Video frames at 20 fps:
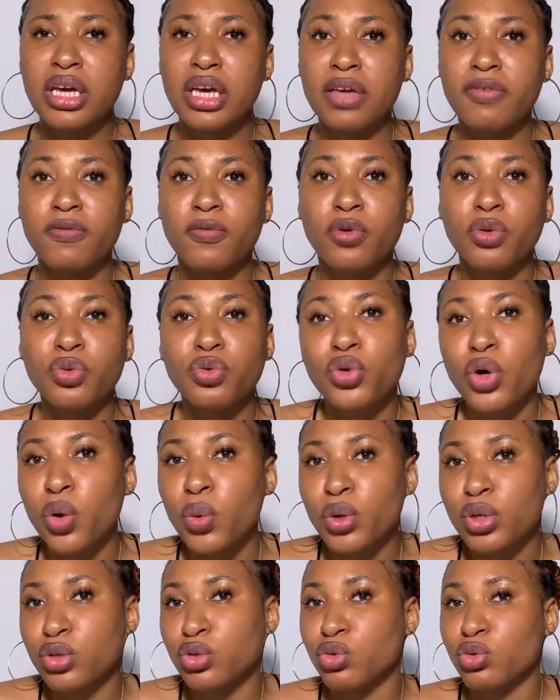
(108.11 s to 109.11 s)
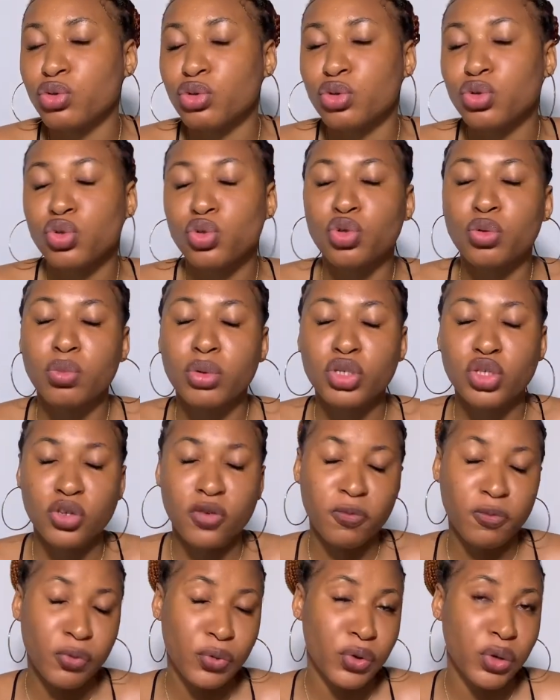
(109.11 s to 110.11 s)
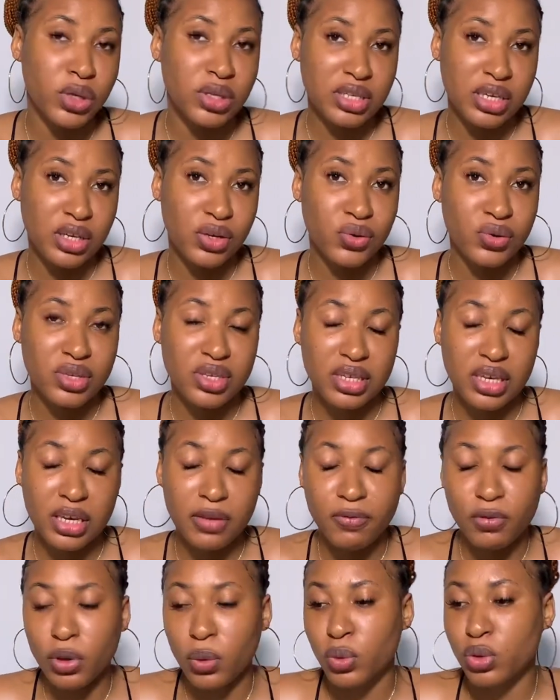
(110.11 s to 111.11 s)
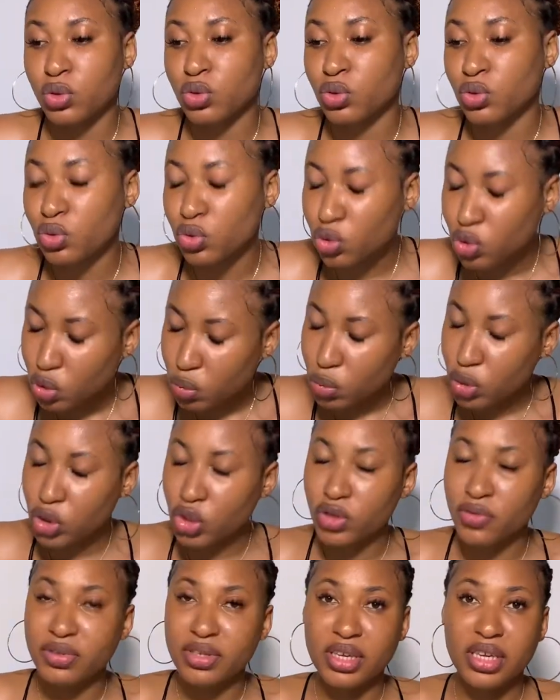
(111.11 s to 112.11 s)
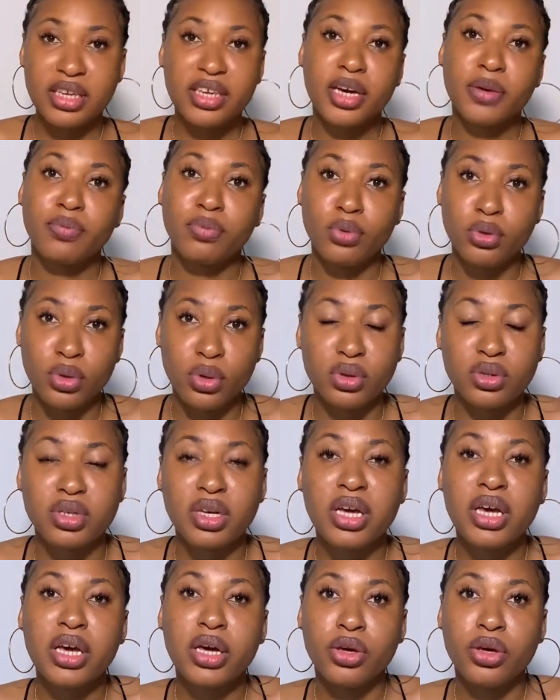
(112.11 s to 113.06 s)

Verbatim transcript: if you don't want to use too much of products in your skin if you don't want to use too much of skincare products